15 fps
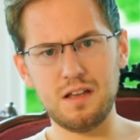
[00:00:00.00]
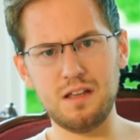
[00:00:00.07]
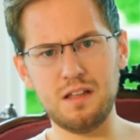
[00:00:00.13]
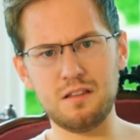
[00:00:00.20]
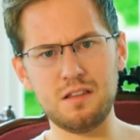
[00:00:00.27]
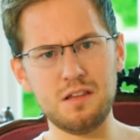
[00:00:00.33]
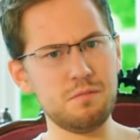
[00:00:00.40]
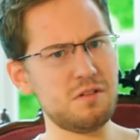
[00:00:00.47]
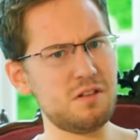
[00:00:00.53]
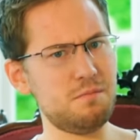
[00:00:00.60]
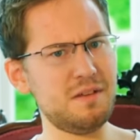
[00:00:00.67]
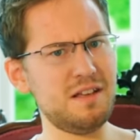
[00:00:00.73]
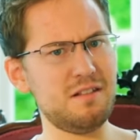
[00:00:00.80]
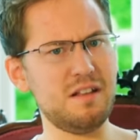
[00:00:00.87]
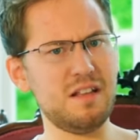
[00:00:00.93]
It seems to
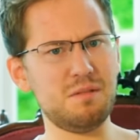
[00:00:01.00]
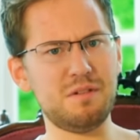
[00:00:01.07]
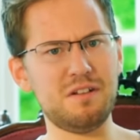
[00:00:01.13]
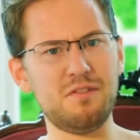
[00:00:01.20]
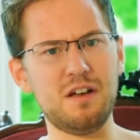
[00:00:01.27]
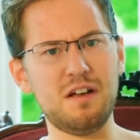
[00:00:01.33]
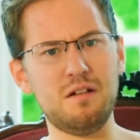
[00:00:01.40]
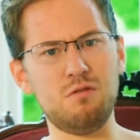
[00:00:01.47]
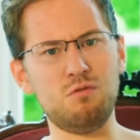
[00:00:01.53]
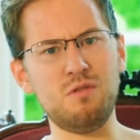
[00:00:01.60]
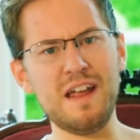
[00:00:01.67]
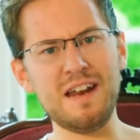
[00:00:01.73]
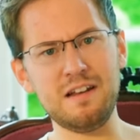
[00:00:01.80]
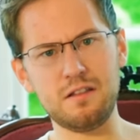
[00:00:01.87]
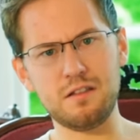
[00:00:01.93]
be a little bit of a
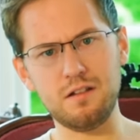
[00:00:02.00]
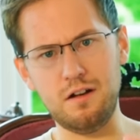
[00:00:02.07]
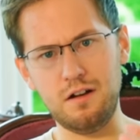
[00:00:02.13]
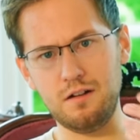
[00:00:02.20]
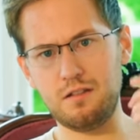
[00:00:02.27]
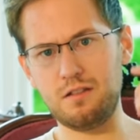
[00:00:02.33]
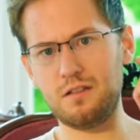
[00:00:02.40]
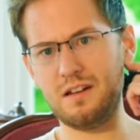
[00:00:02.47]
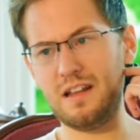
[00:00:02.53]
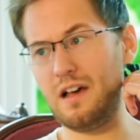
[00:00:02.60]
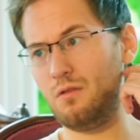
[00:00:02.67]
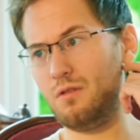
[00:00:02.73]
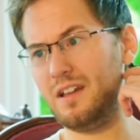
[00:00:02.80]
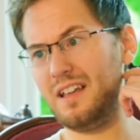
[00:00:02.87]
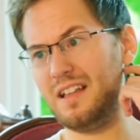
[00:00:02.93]
renaissance
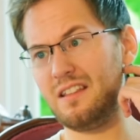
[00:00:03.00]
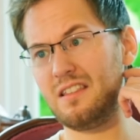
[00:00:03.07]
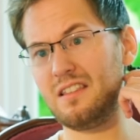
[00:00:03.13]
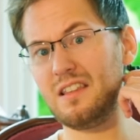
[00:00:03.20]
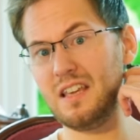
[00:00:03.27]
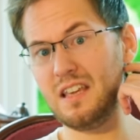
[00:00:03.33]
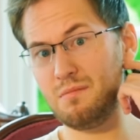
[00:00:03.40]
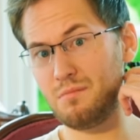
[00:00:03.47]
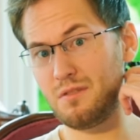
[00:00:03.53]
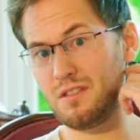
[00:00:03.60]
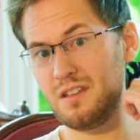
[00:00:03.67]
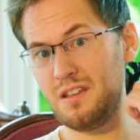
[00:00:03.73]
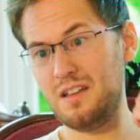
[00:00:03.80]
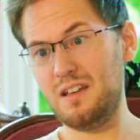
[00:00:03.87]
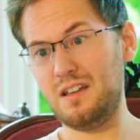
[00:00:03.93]
now. It
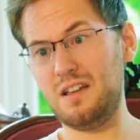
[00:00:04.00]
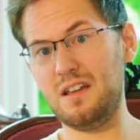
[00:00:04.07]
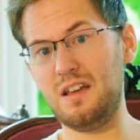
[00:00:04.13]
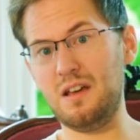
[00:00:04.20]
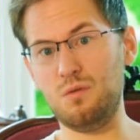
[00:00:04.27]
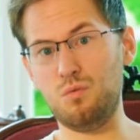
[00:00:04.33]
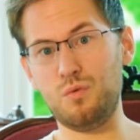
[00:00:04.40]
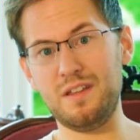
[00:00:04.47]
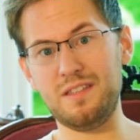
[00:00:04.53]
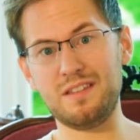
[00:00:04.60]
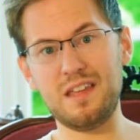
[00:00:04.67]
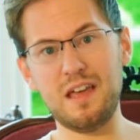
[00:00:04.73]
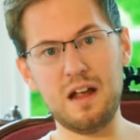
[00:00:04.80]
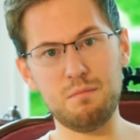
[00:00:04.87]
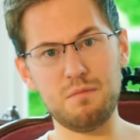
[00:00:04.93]
seems uh,
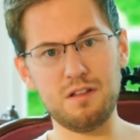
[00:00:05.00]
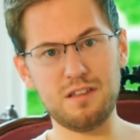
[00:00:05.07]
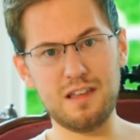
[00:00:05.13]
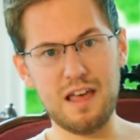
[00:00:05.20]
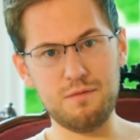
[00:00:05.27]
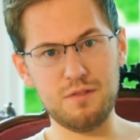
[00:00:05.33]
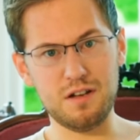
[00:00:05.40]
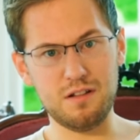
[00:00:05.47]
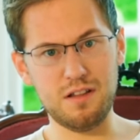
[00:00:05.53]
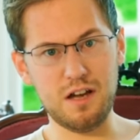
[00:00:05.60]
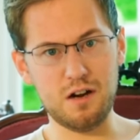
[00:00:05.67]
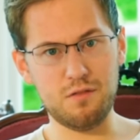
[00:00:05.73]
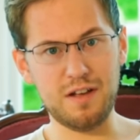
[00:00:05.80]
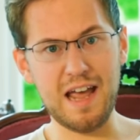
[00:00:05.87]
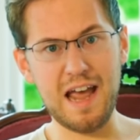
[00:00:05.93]
with cameras having a
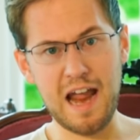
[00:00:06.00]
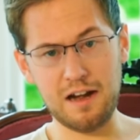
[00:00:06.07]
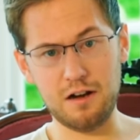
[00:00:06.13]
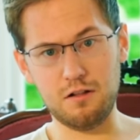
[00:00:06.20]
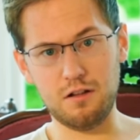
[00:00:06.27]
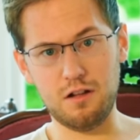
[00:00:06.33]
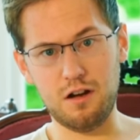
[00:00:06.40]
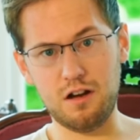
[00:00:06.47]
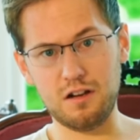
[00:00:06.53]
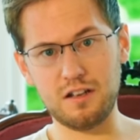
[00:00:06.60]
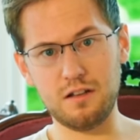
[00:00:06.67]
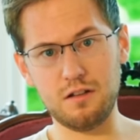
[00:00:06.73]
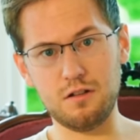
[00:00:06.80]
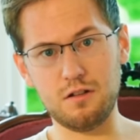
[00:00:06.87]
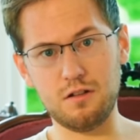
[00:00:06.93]
lot of
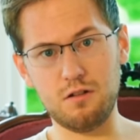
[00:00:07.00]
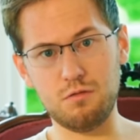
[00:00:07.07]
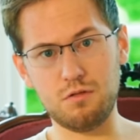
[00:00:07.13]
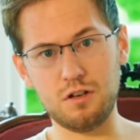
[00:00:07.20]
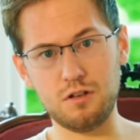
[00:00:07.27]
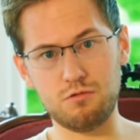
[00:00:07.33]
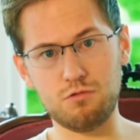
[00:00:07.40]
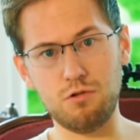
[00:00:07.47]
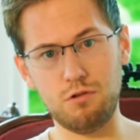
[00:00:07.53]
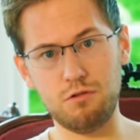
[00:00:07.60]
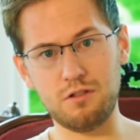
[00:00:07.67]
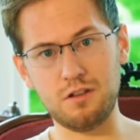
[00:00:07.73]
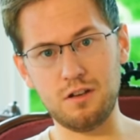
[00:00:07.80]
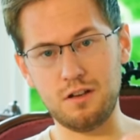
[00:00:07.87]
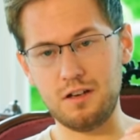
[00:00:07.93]
analog, you know,
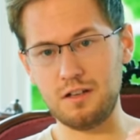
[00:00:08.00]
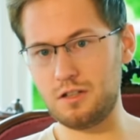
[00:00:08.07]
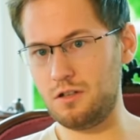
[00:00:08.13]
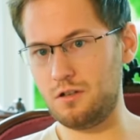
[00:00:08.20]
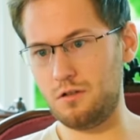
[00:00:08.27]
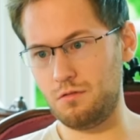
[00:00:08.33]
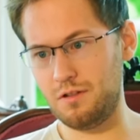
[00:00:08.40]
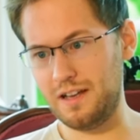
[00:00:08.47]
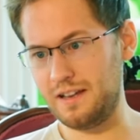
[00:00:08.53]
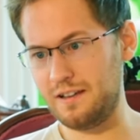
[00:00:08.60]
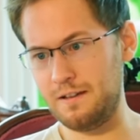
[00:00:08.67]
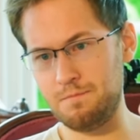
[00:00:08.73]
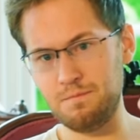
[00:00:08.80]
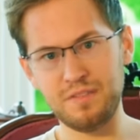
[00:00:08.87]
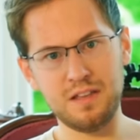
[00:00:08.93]
controls on it. You know, like uh,